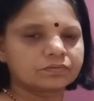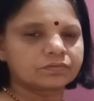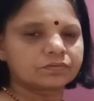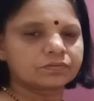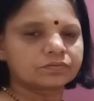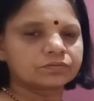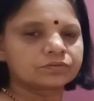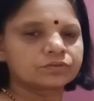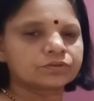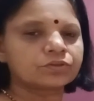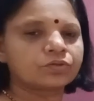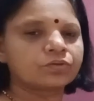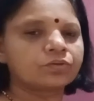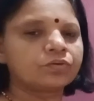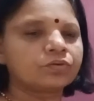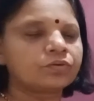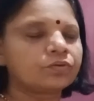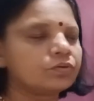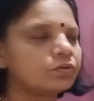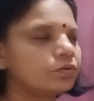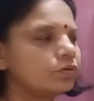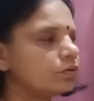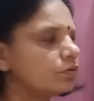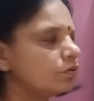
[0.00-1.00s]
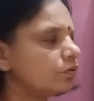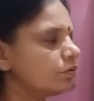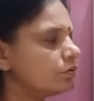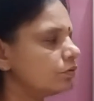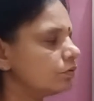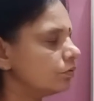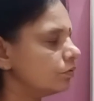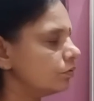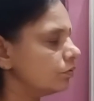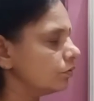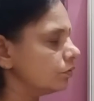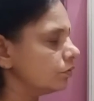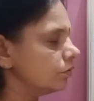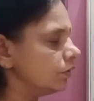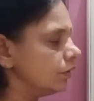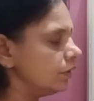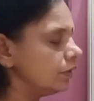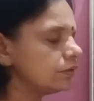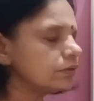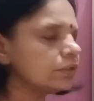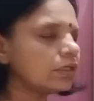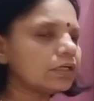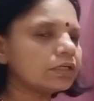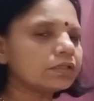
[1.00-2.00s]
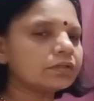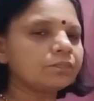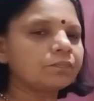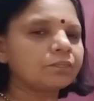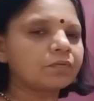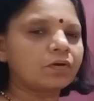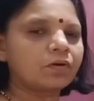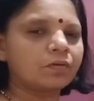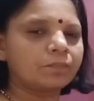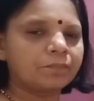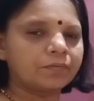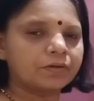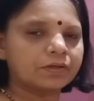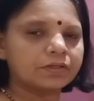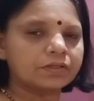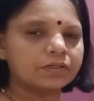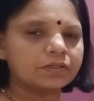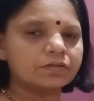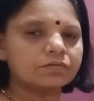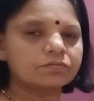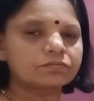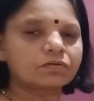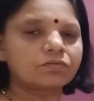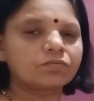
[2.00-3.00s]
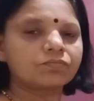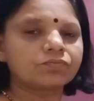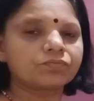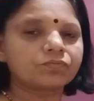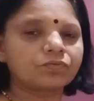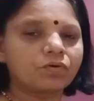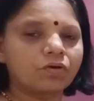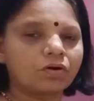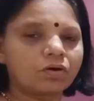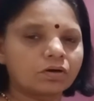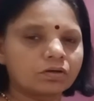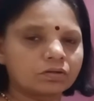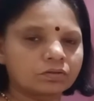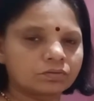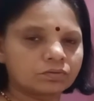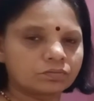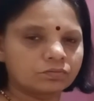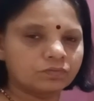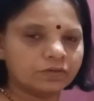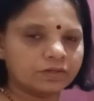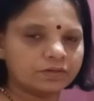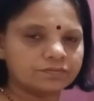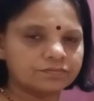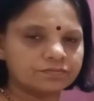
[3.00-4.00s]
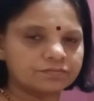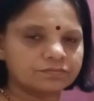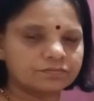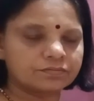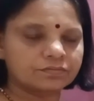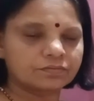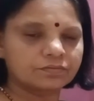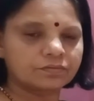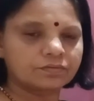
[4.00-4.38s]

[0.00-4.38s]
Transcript: So these are the properties of congruence.